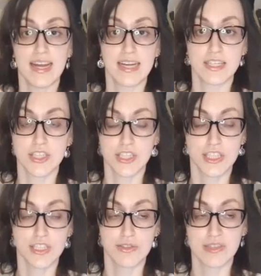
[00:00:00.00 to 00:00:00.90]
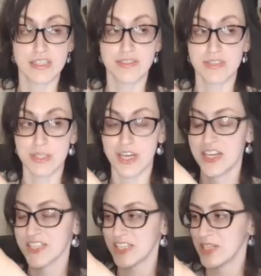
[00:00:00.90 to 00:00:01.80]
actually do the rest of his
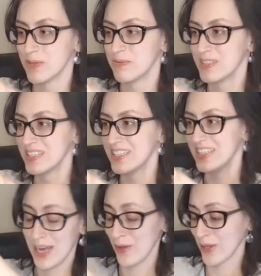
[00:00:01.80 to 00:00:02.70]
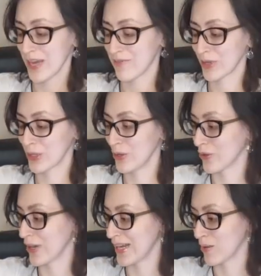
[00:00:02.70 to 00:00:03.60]
costume. I only have the cloak
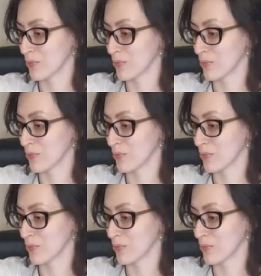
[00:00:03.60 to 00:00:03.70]
right now,